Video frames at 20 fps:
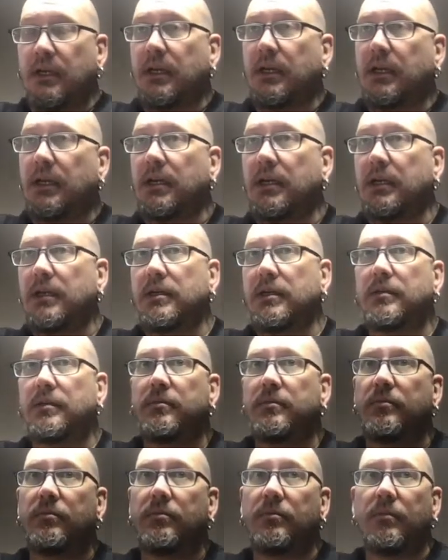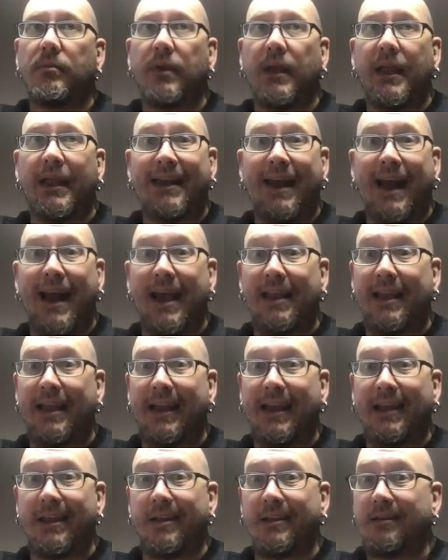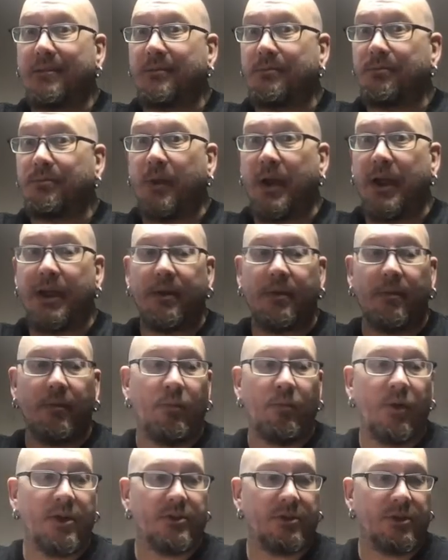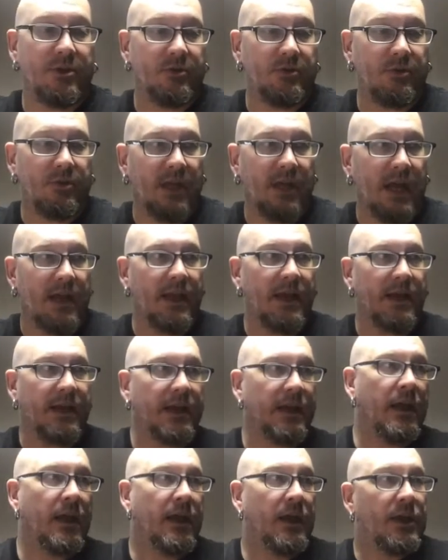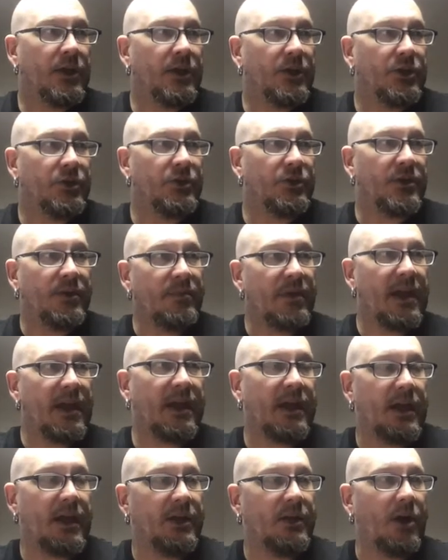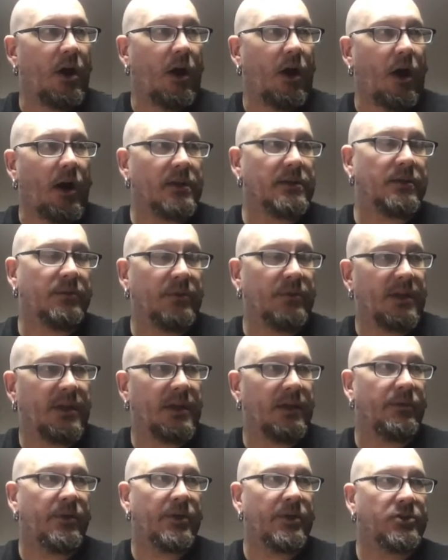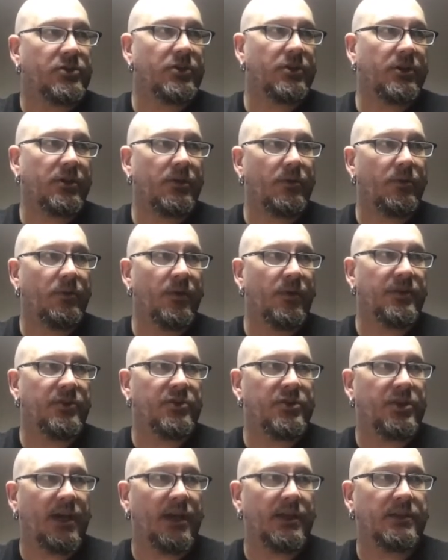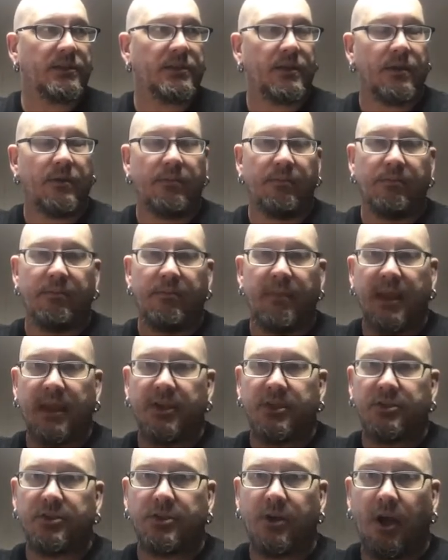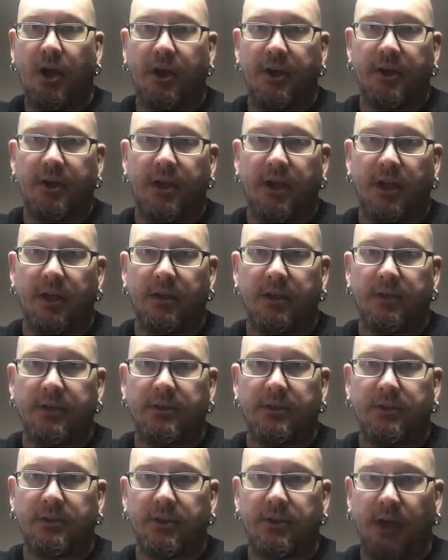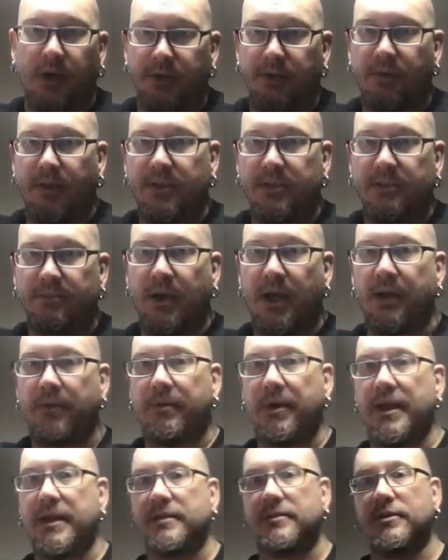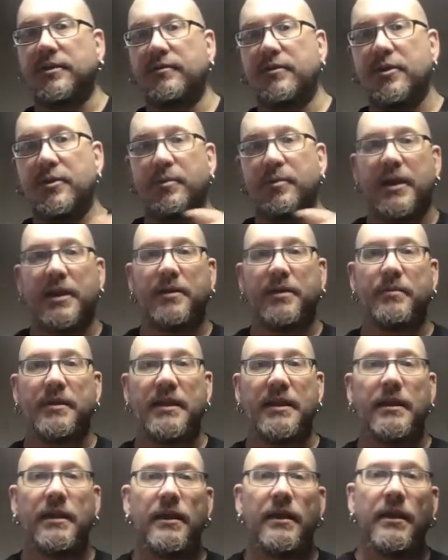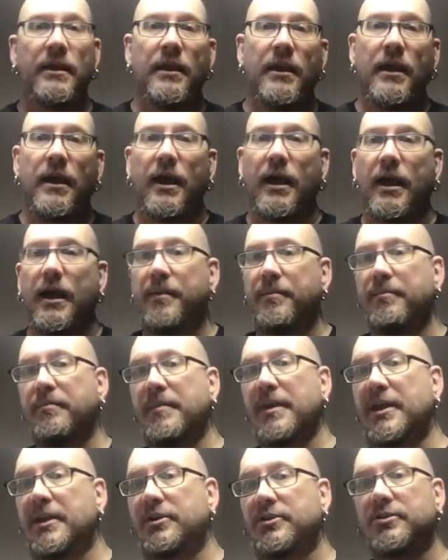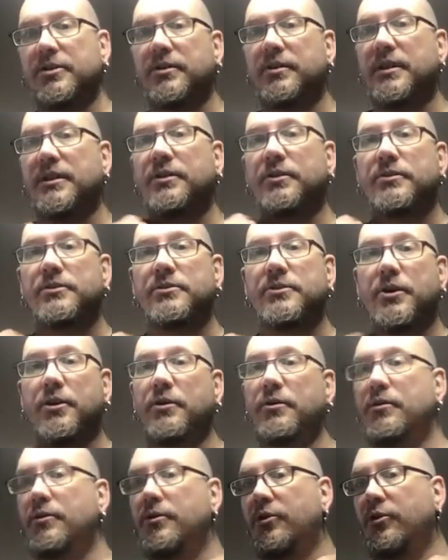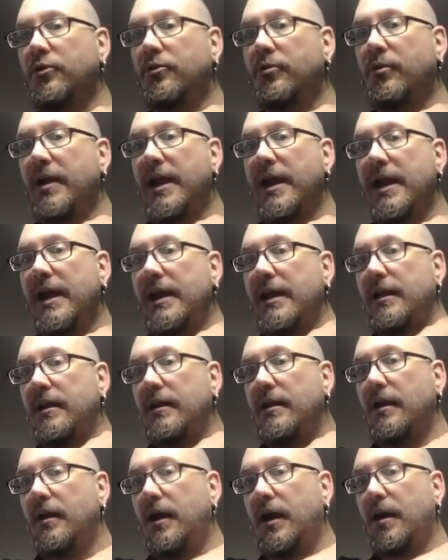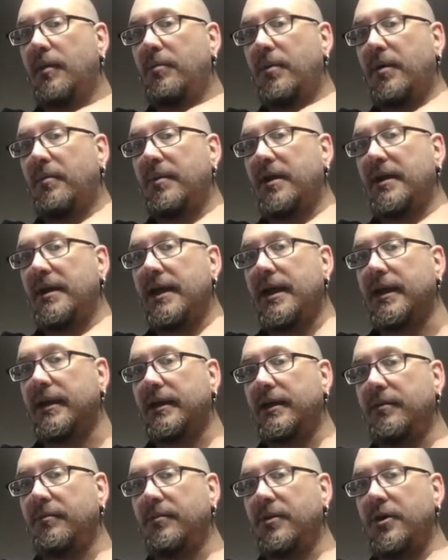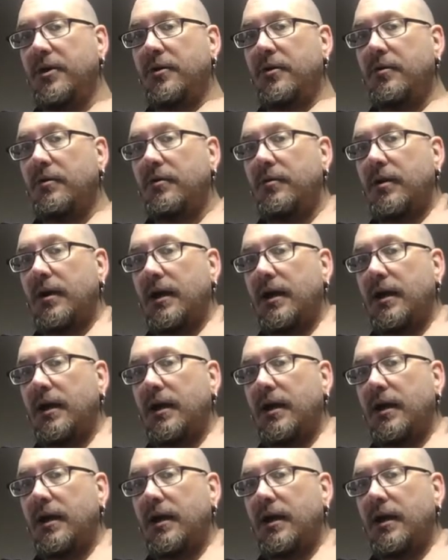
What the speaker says: and highlighting, right? Brush control and highlighting. You can make an awesome looking miniature with just making sure all your colors are in the right spot, right? So if you're painting me, making sure that there's no gray up on my neck, no